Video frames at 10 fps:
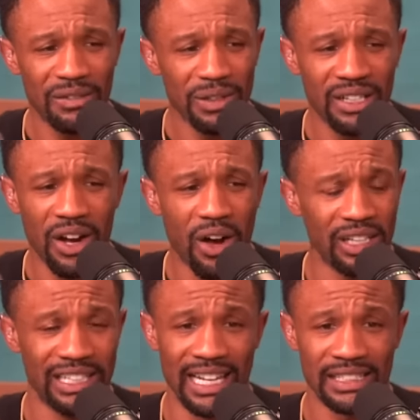get rid of
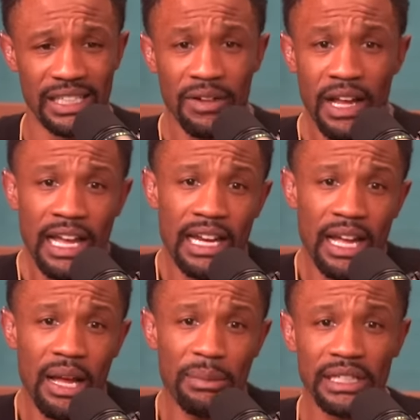all of that stuff. And
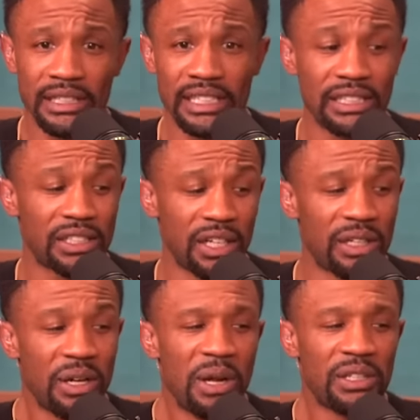I, I mean, this is
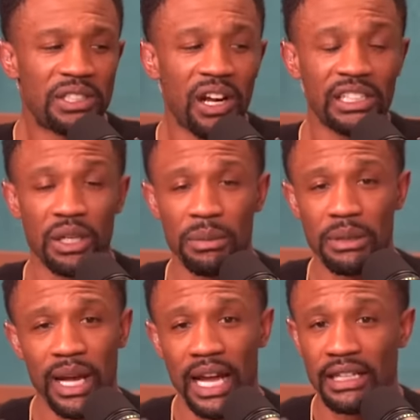gonna Charlie's gonna be
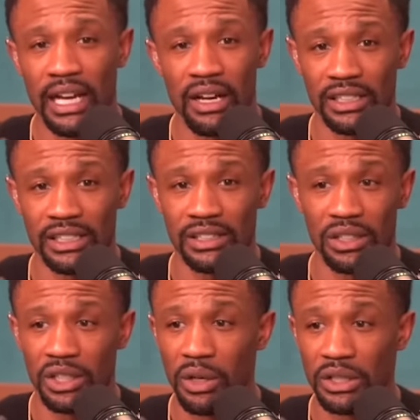mad now because it's
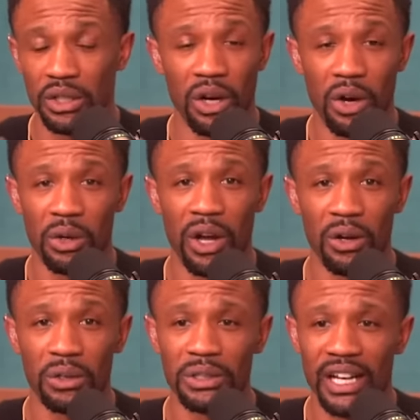gonna go into a whole
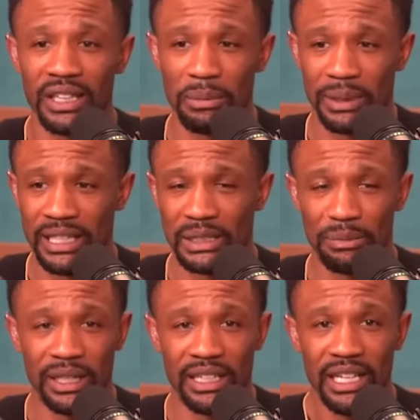whole nother place.
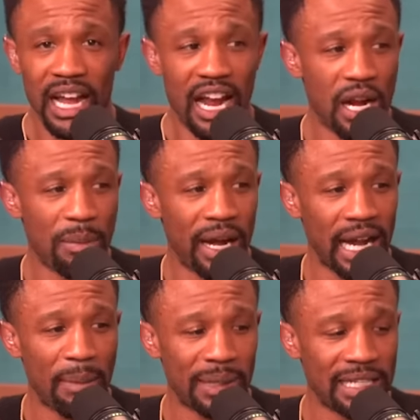But everybody
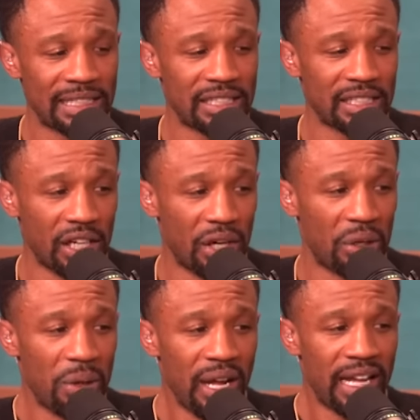got places to
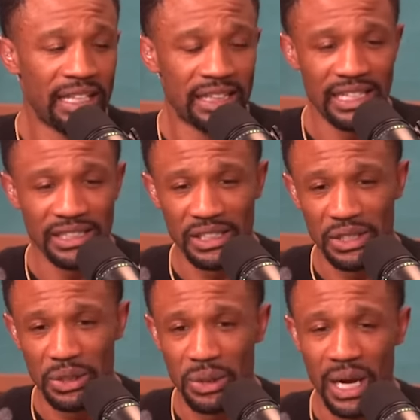go and things to
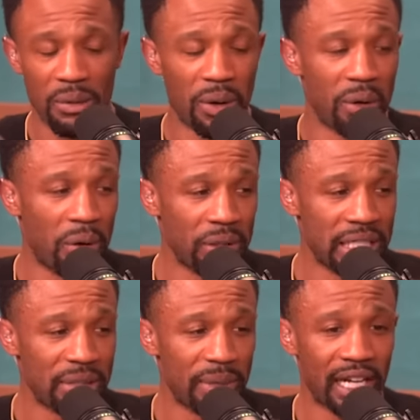do. I won't hold
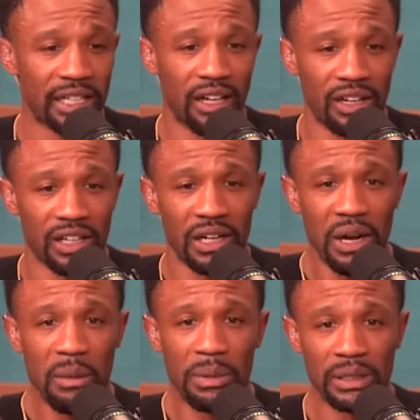anybody longer.
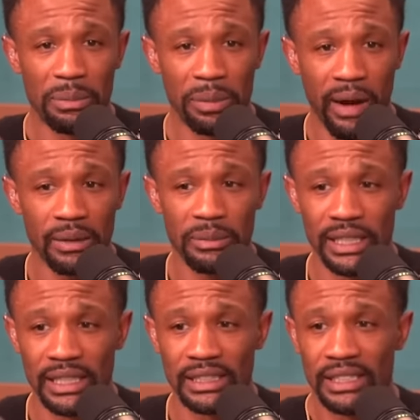But the problem
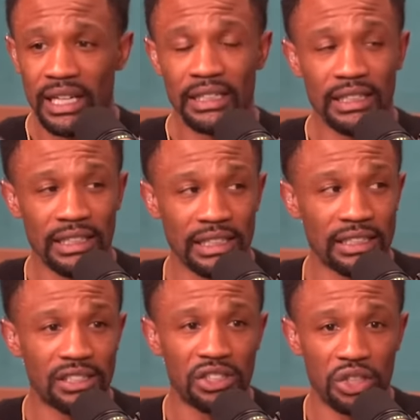is
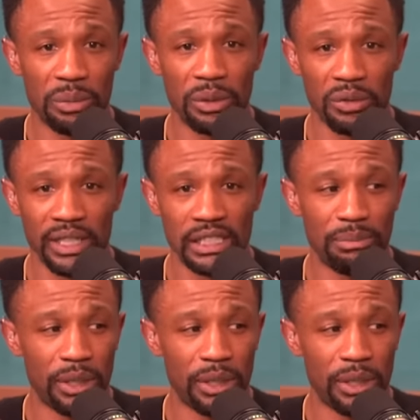these super rich